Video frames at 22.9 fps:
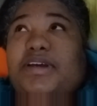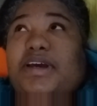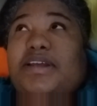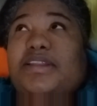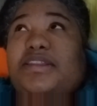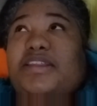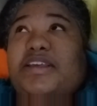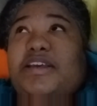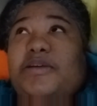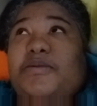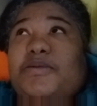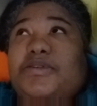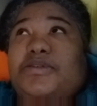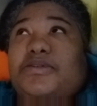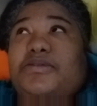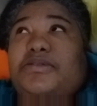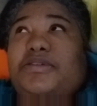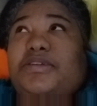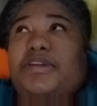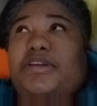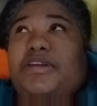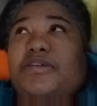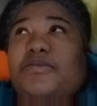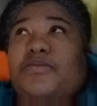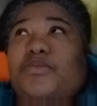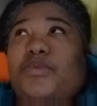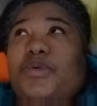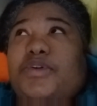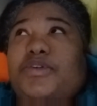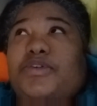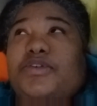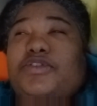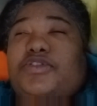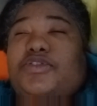I think it was only
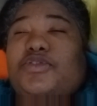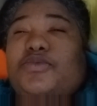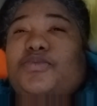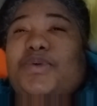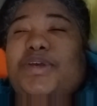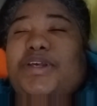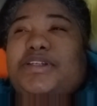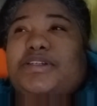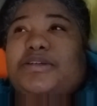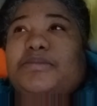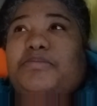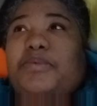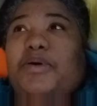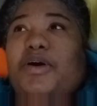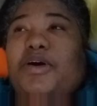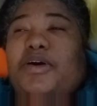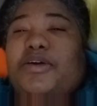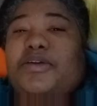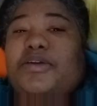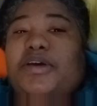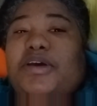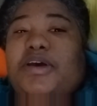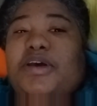1 or 2 weeks apart,